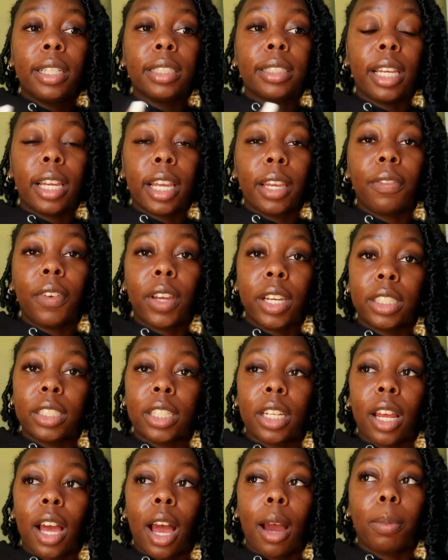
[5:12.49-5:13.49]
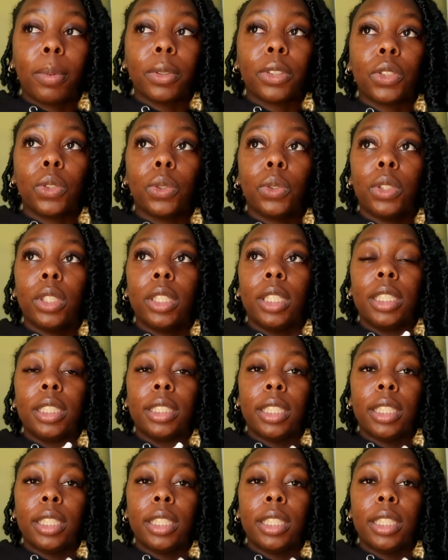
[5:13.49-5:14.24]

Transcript: Take advantage of the opportunity.